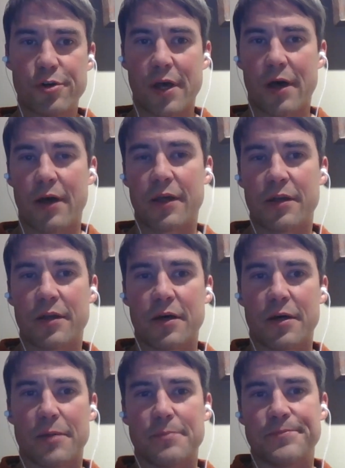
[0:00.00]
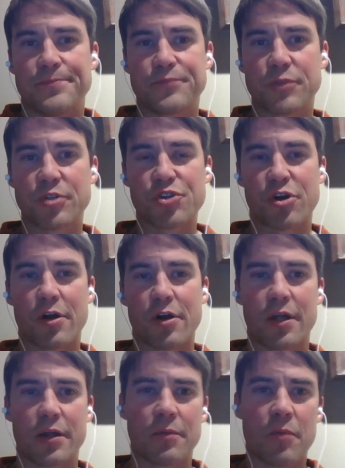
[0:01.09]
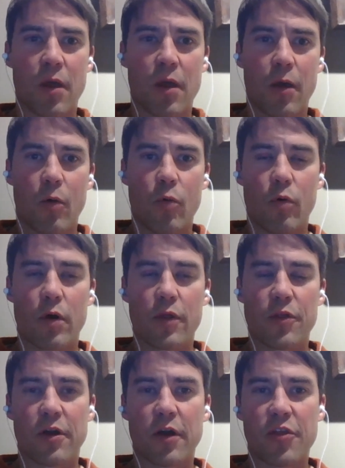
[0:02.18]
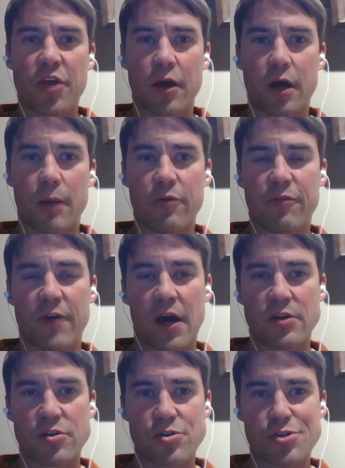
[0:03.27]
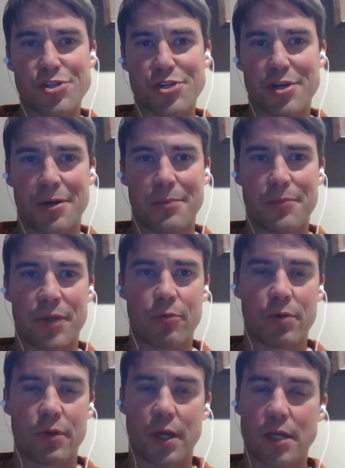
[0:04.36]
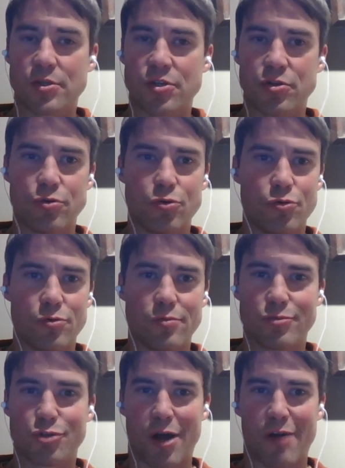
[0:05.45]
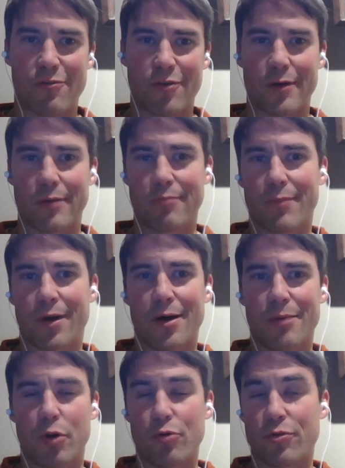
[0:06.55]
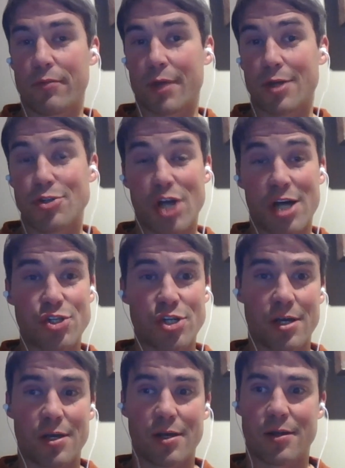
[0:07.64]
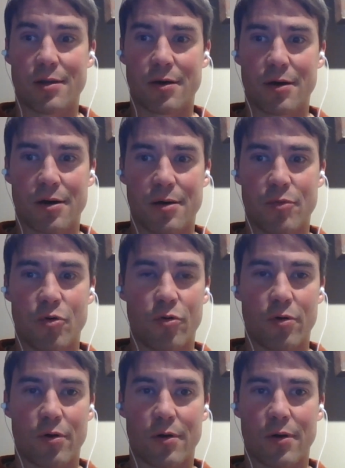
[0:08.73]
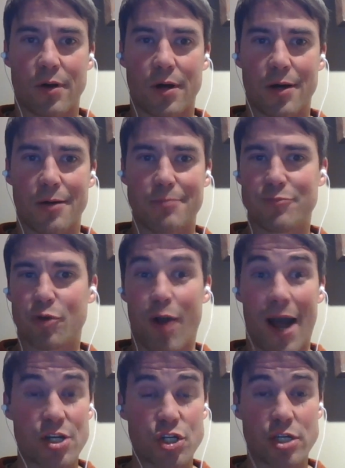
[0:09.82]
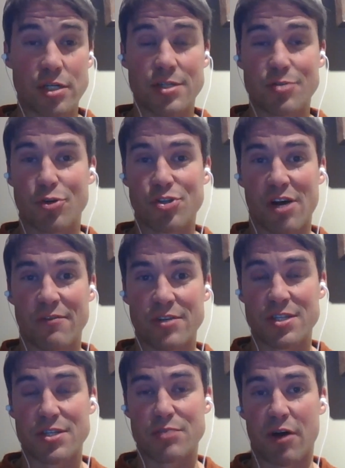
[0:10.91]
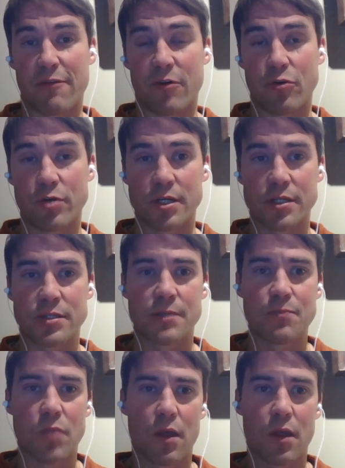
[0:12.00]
Yeah, I can start. And there are, I think, a couple of factors that relate to traffic, both congestion or crashes, which obviously is my focus.